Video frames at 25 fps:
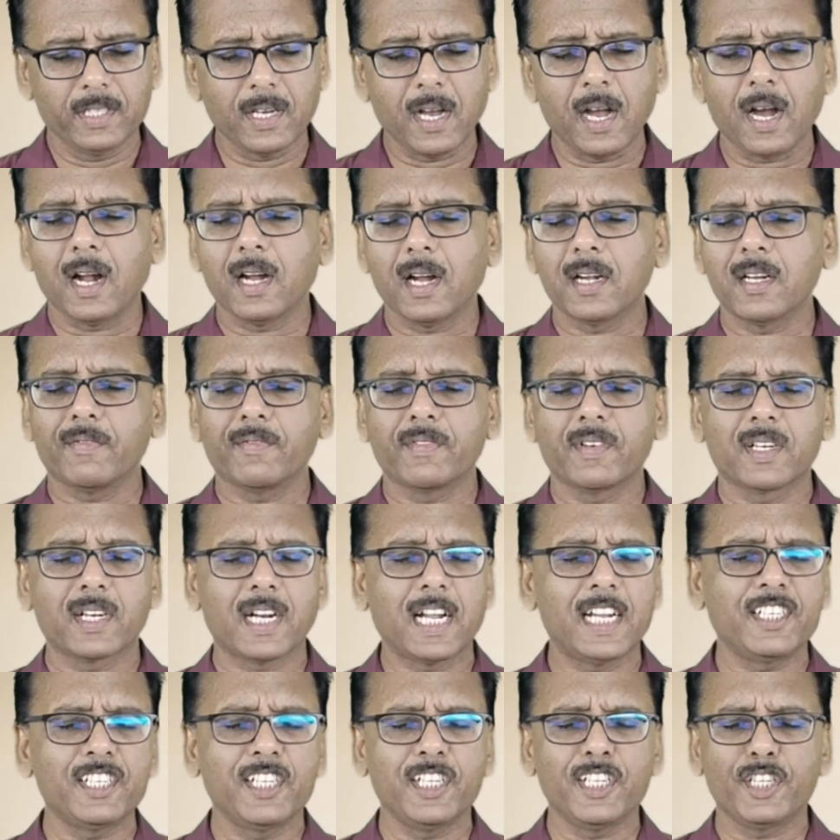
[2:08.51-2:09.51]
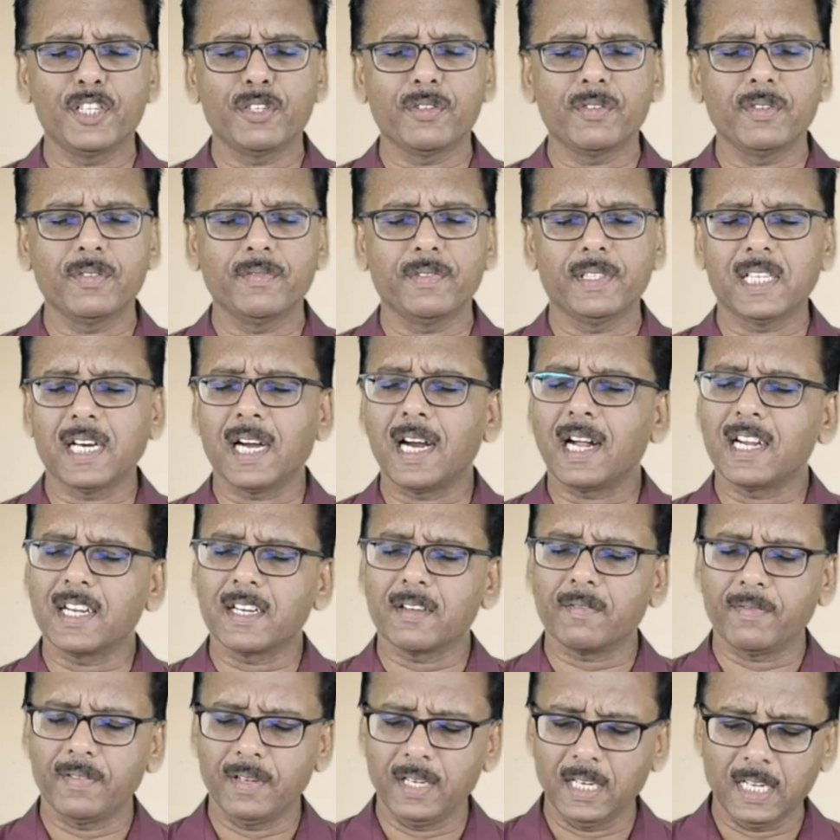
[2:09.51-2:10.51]
a heart of gratitude, with a heart
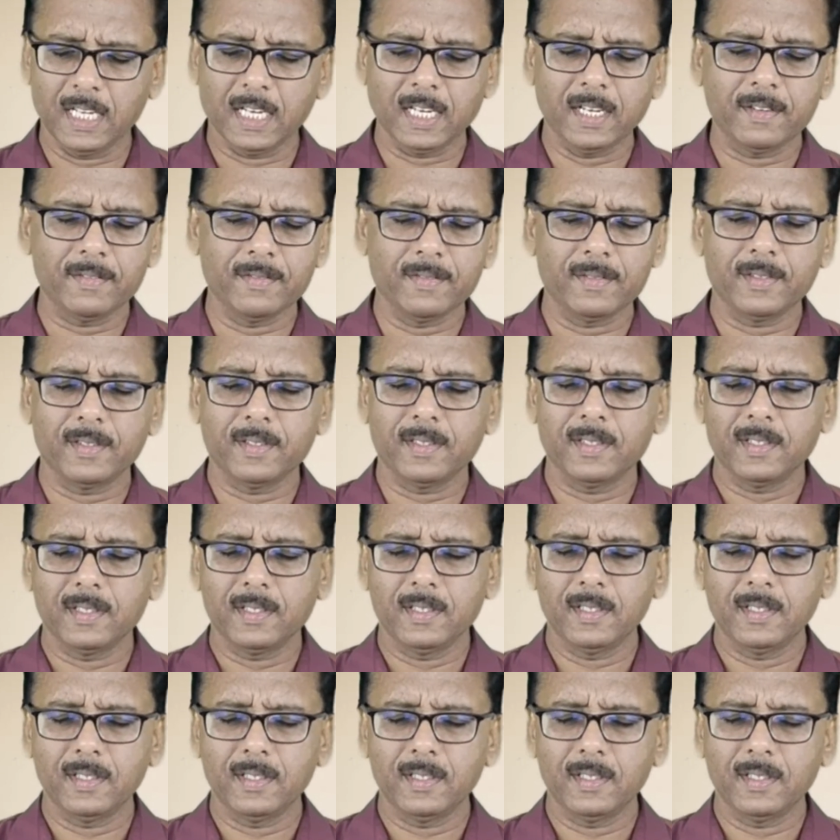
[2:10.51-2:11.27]
of love,